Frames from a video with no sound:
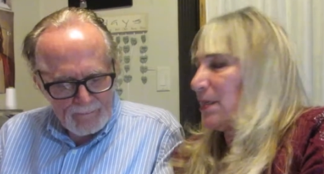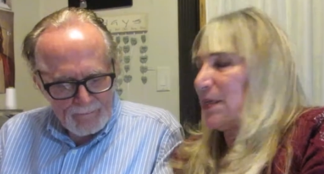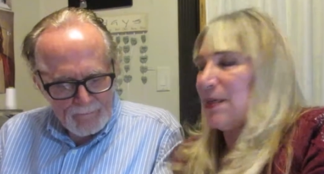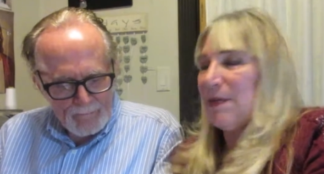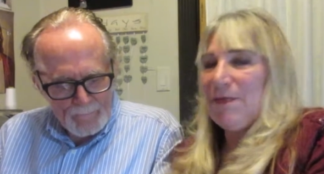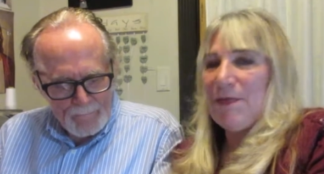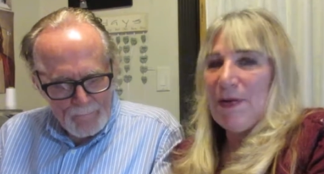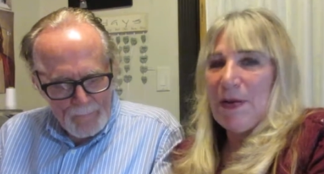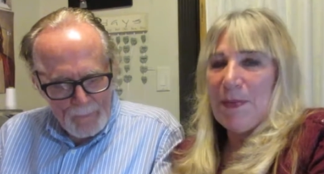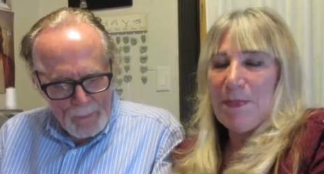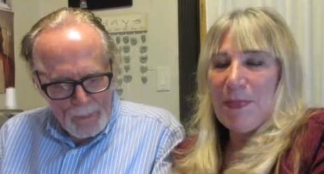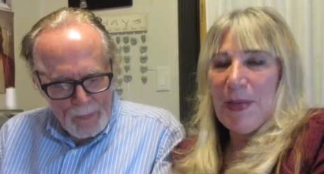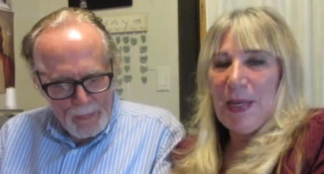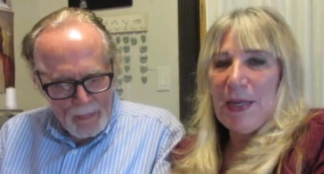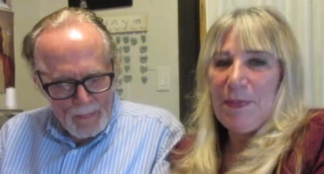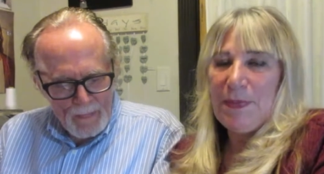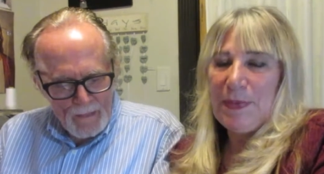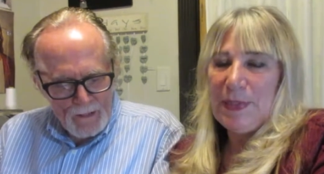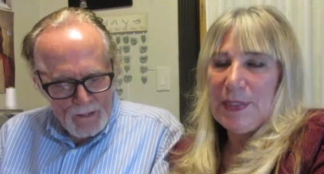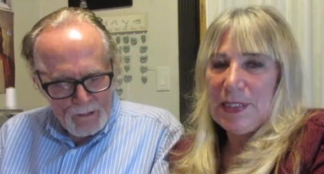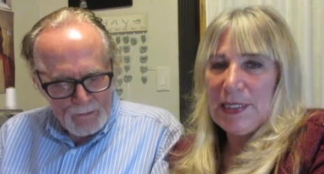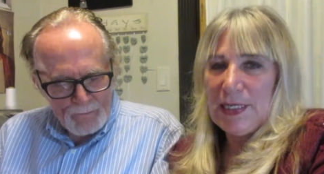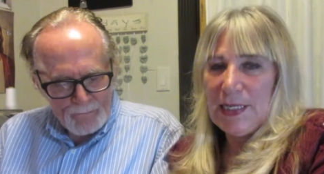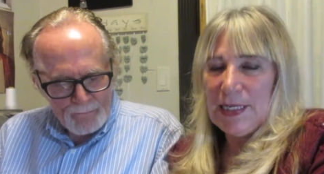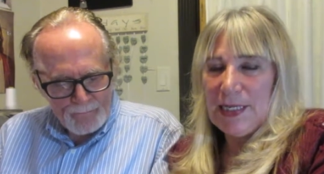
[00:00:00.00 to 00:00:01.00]
Speaker 1: on if I'm
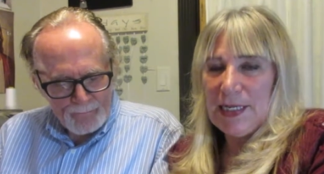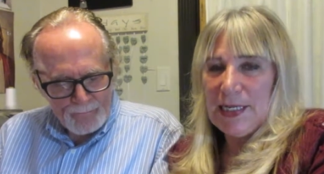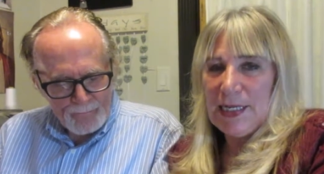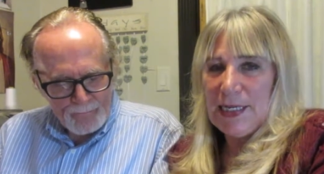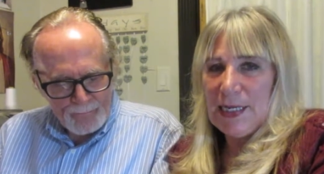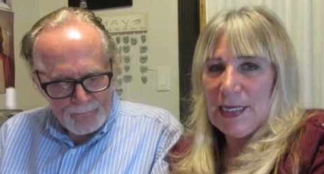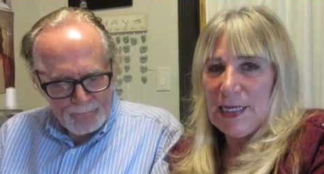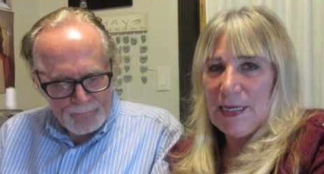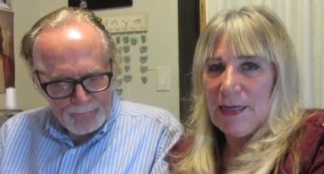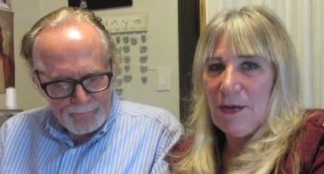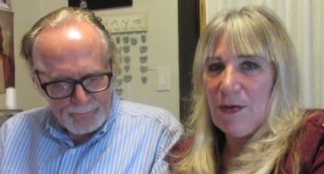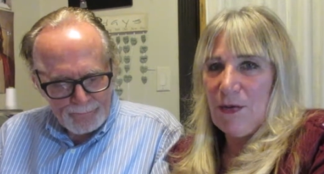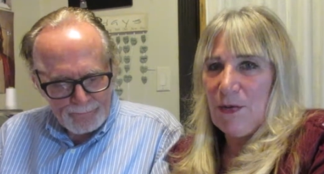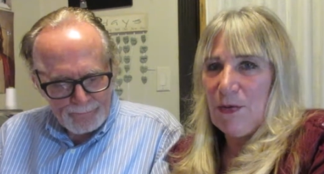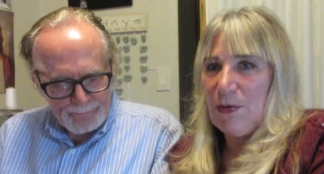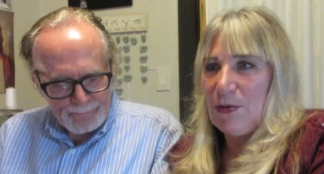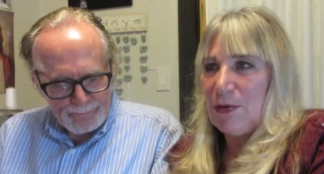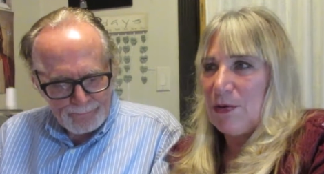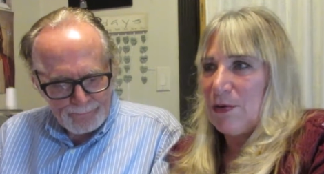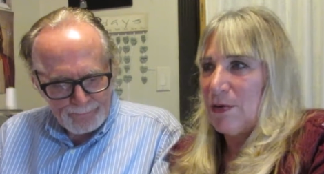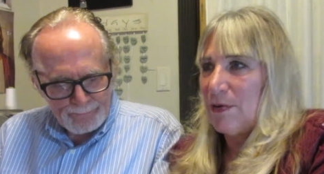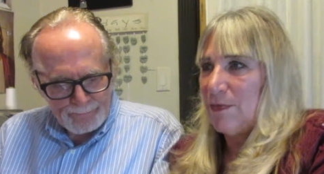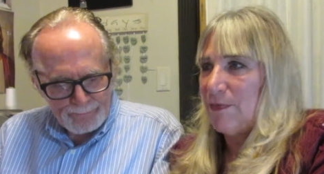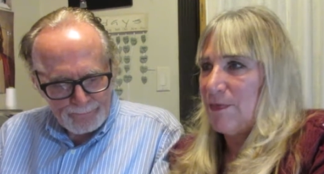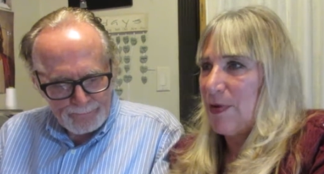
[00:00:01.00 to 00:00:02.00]
babysitting
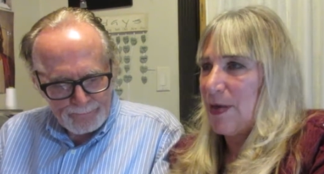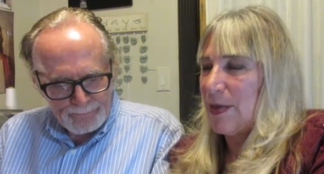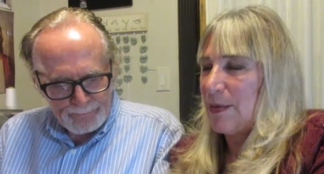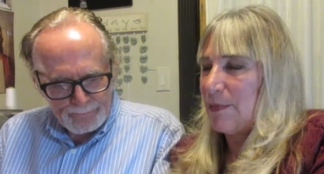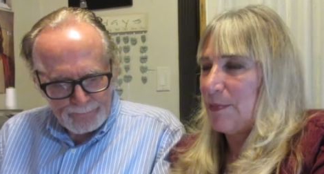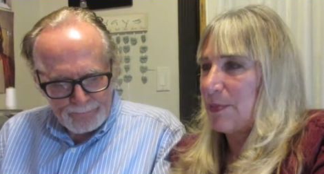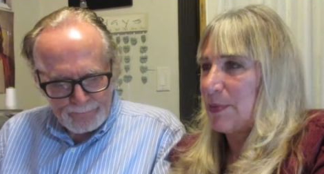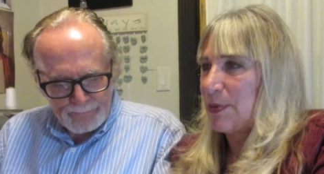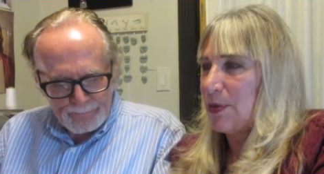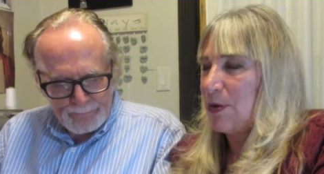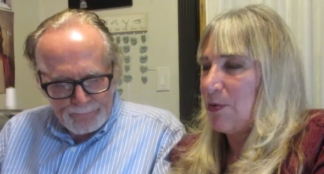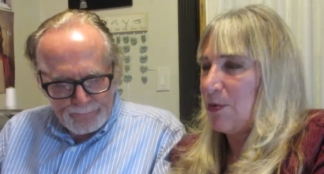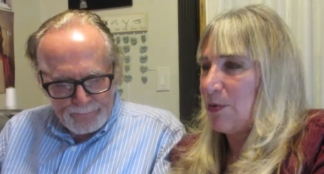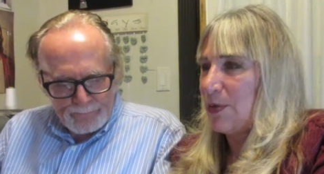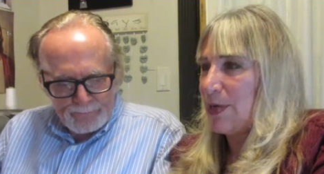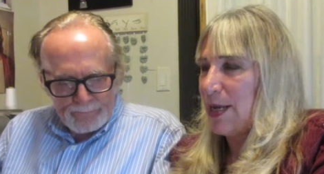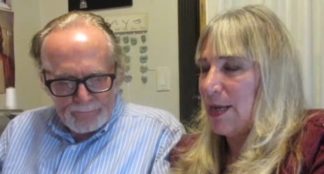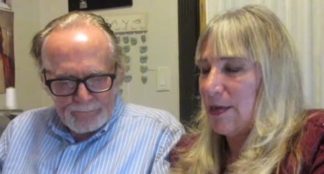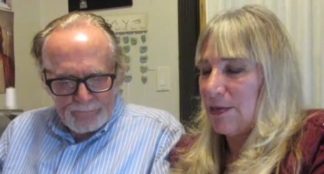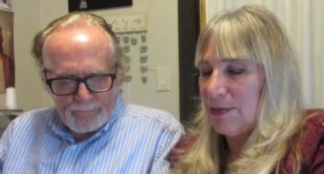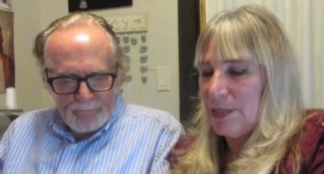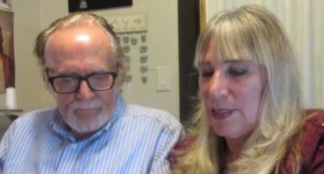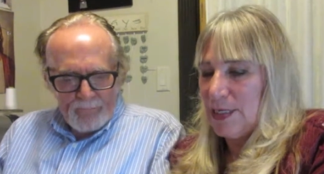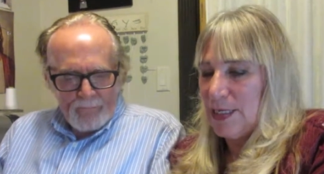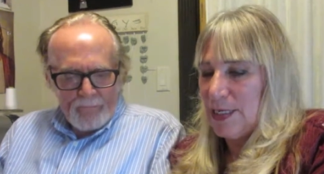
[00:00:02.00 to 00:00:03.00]
or if I'm going
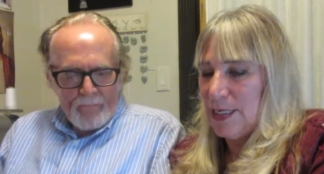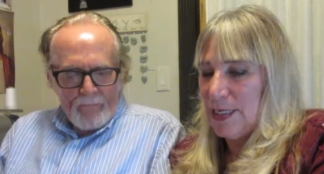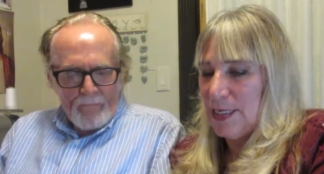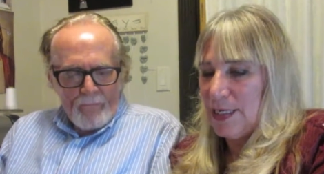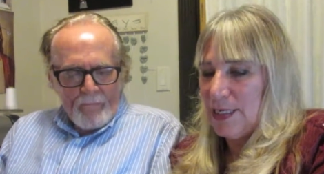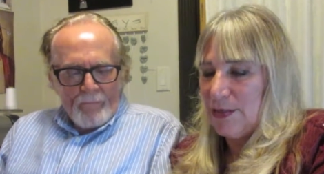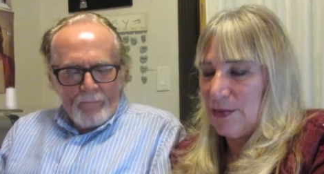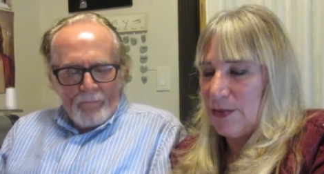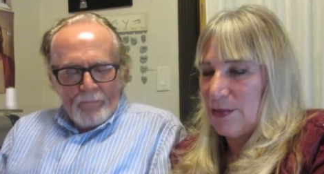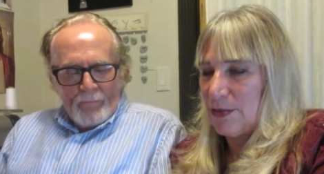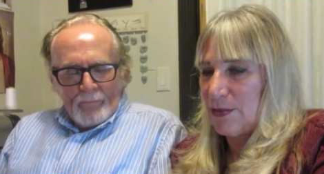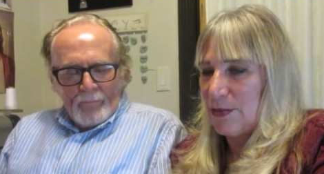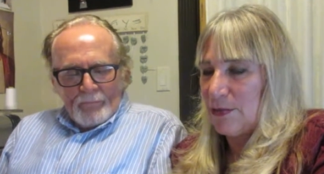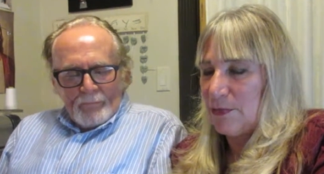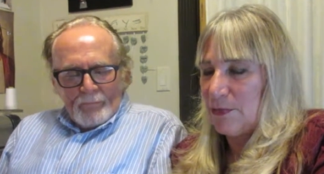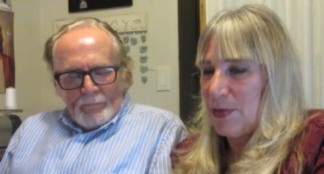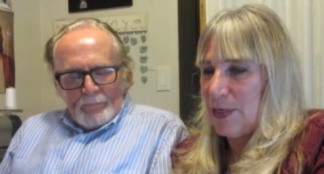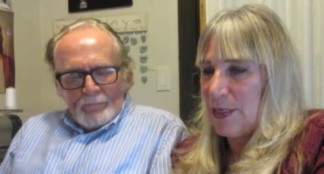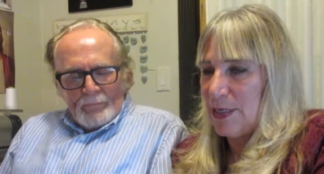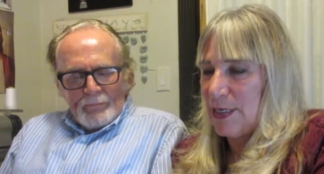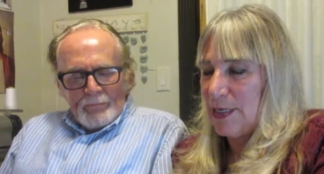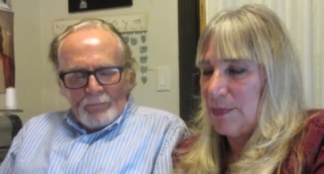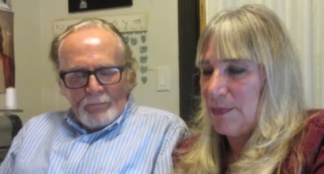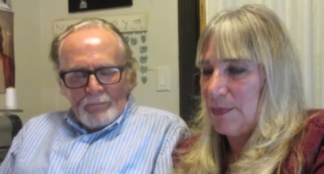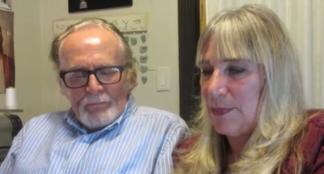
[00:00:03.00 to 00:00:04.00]
out to eat or
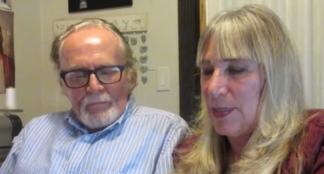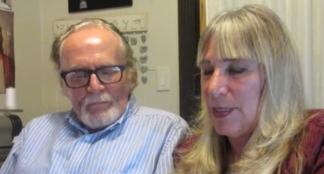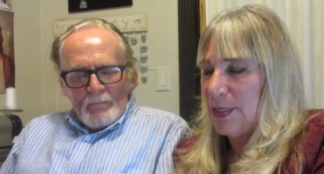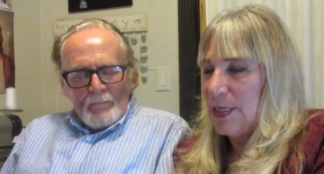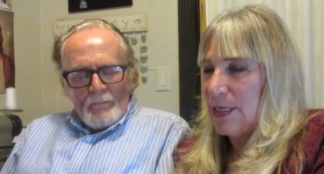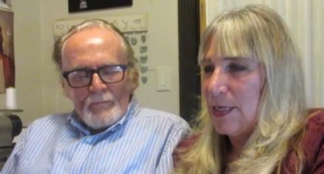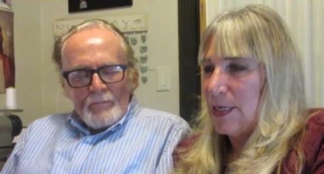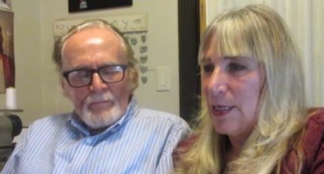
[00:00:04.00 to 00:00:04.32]
what I'm,